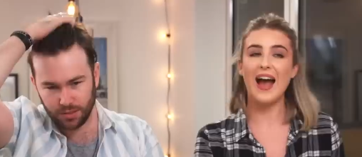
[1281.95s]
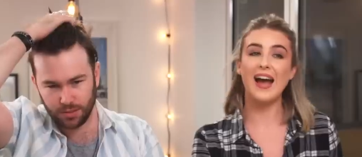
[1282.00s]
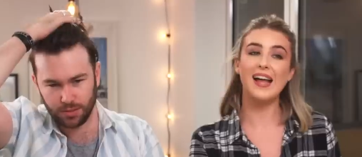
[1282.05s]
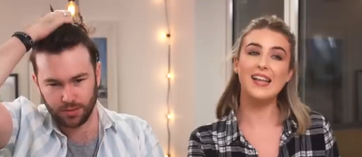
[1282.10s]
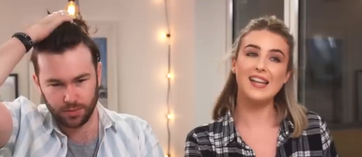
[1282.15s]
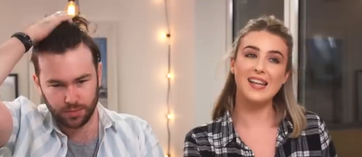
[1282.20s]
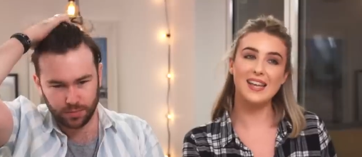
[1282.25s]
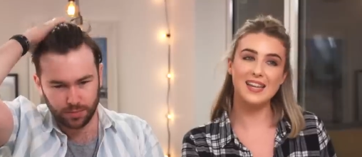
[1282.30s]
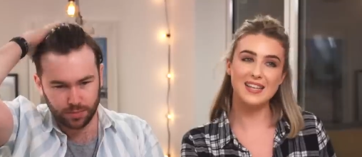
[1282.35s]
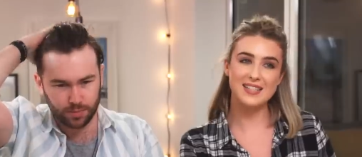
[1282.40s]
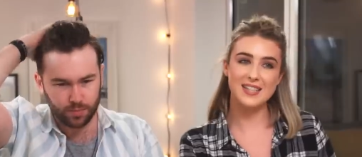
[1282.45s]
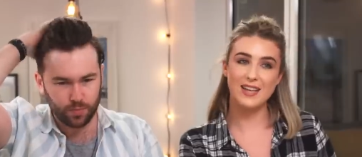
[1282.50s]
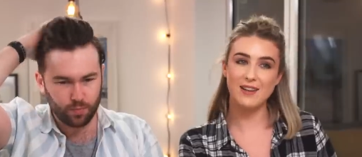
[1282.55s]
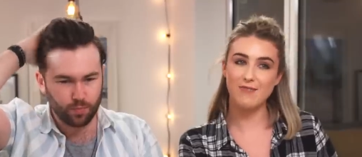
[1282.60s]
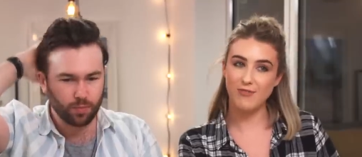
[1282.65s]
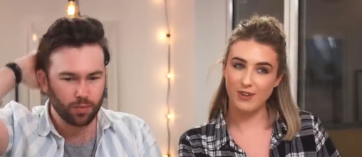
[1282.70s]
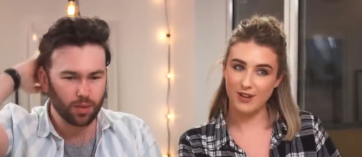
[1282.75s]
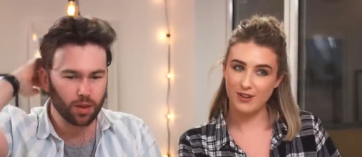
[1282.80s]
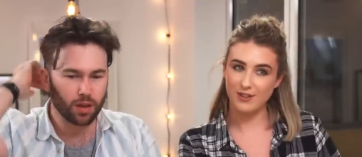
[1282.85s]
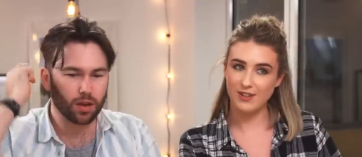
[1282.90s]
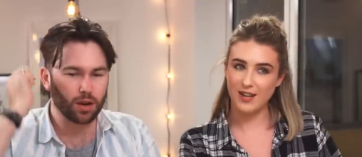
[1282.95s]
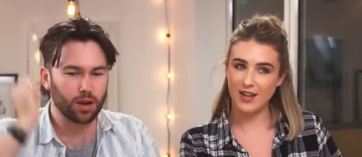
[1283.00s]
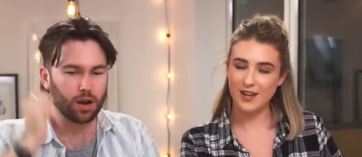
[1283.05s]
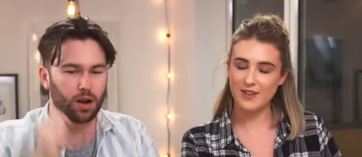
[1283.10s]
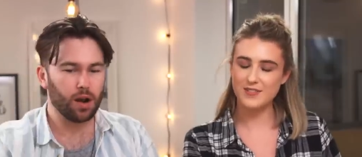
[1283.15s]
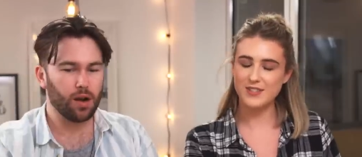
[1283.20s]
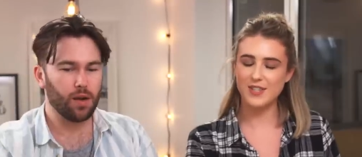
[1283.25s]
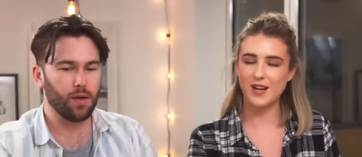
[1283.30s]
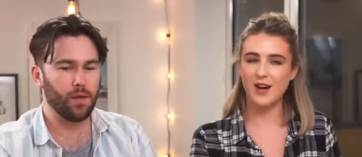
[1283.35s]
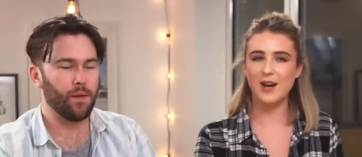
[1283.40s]
Speaker 1: Alex, in real
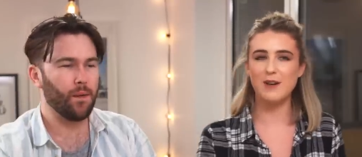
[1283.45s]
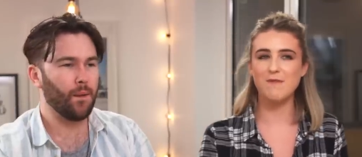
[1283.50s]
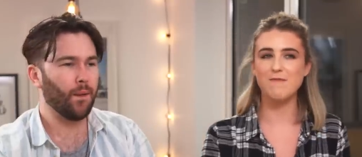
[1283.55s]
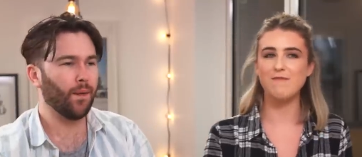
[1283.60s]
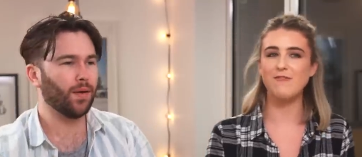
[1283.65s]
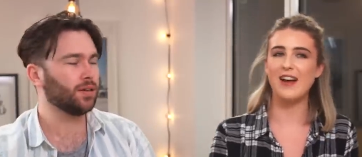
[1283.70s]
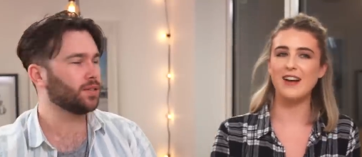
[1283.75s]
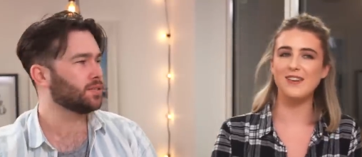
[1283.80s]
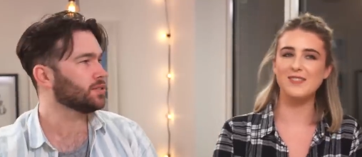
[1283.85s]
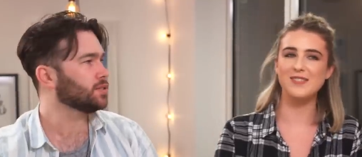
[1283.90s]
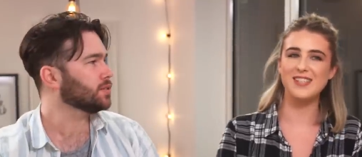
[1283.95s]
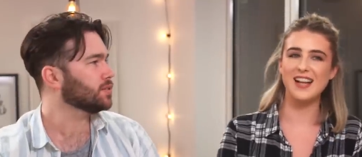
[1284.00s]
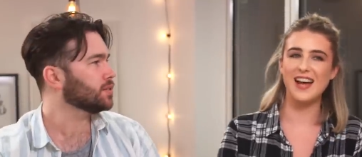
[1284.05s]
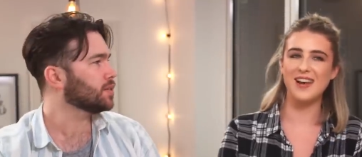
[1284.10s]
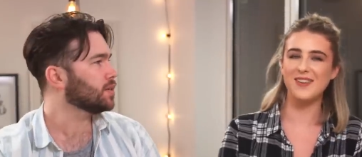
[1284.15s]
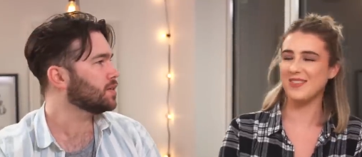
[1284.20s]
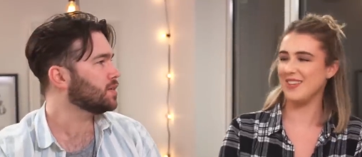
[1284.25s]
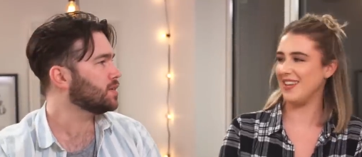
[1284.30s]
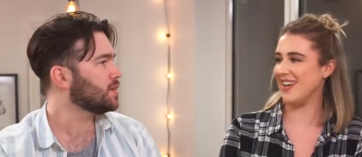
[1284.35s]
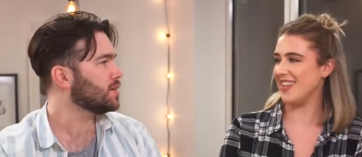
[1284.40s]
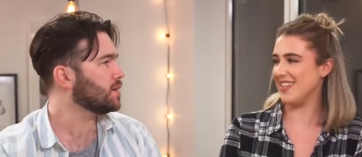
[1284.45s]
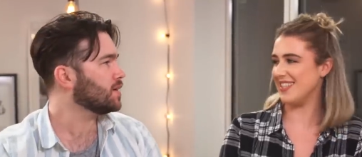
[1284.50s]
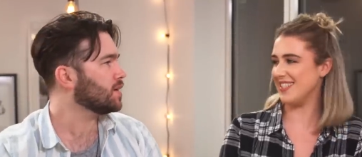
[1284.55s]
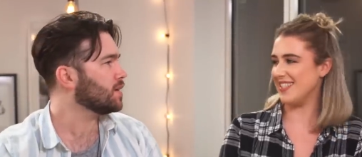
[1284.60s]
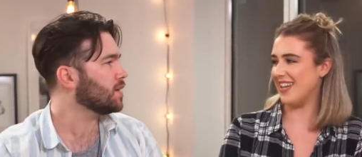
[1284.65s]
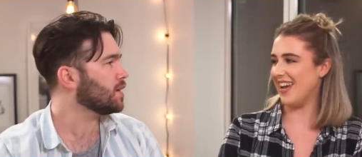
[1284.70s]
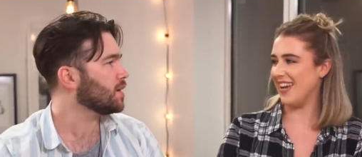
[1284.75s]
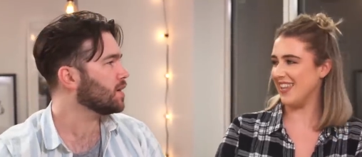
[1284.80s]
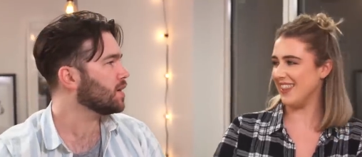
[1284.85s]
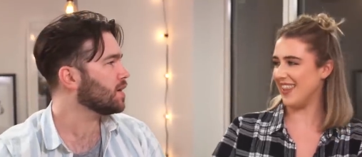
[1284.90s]
life time, found out the other day